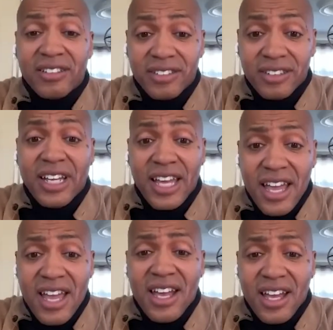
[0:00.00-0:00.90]
Right? You
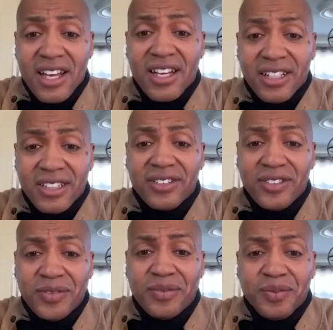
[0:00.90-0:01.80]
never
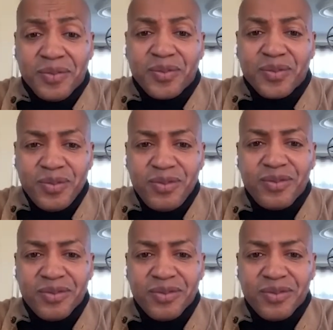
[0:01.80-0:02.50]
questioned the